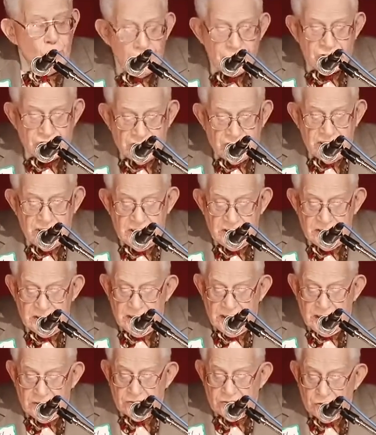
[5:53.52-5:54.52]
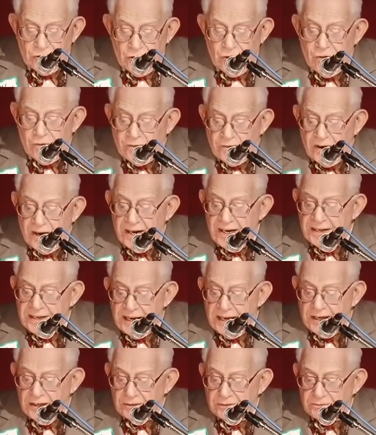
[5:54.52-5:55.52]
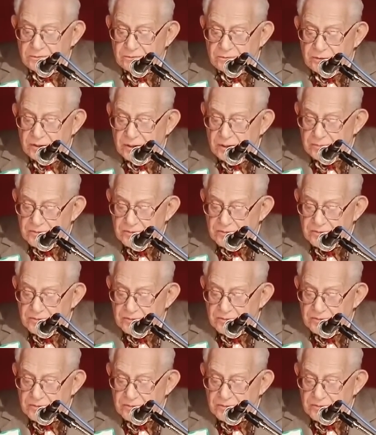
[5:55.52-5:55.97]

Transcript: Woodstein had to go find out for